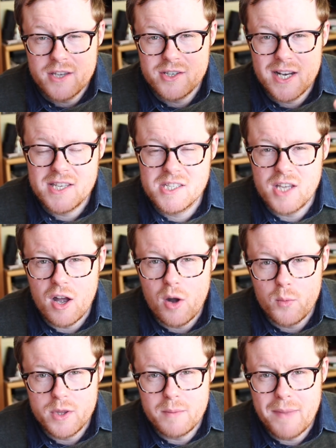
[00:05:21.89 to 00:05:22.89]
So let's
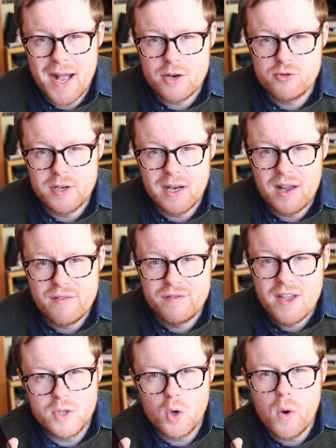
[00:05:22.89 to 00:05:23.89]
start with the battery
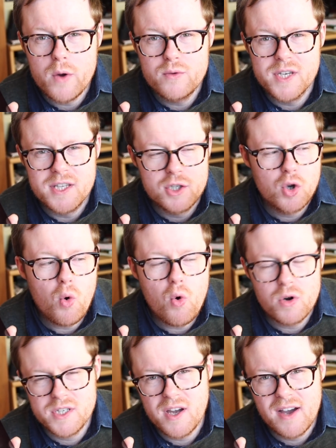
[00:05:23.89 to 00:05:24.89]
life. The quoted
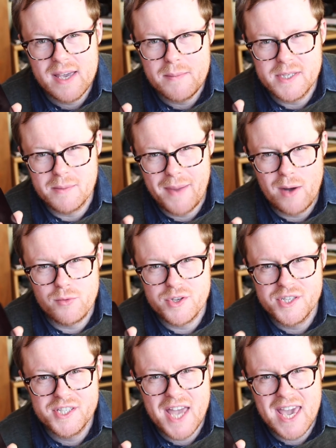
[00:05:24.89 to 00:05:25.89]
talk time is about
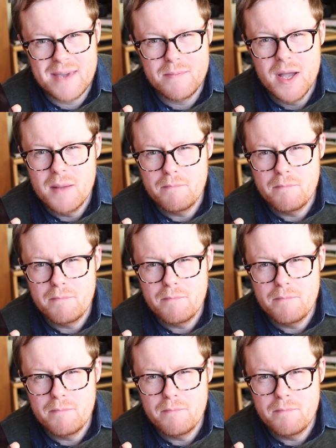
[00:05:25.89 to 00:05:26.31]
the same,